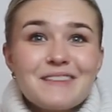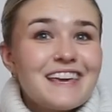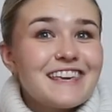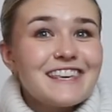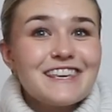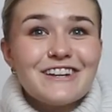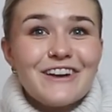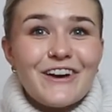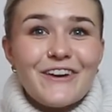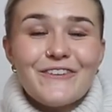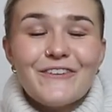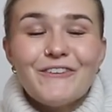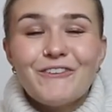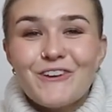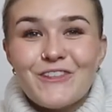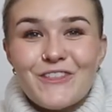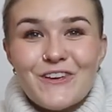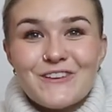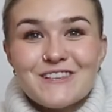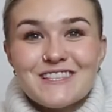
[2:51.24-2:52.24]
you know,
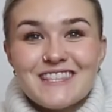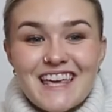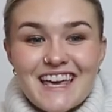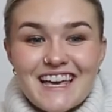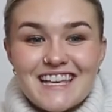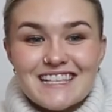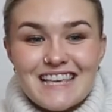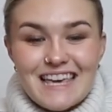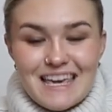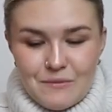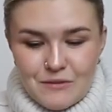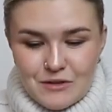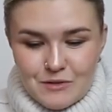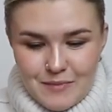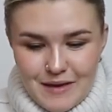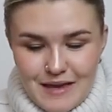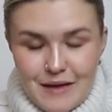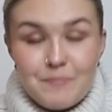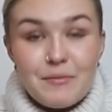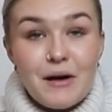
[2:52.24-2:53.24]
all of those things it would
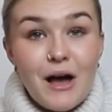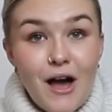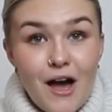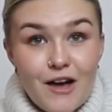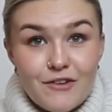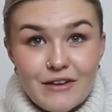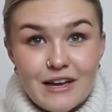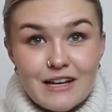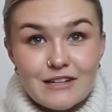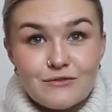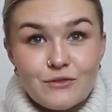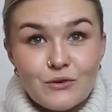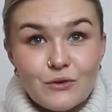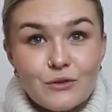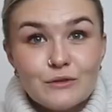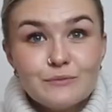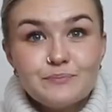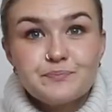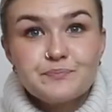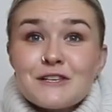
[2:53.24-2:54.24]
be perfect
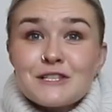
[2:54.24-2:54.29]
for.